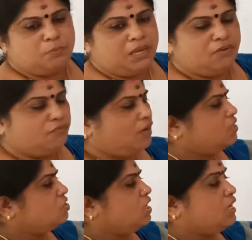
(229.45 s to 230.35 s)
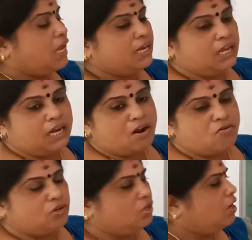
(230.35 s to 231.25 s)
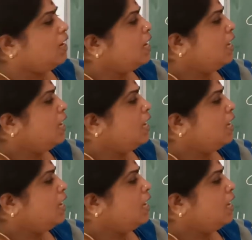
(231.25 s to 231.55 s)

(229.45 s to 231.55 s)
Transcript: being faced in and around your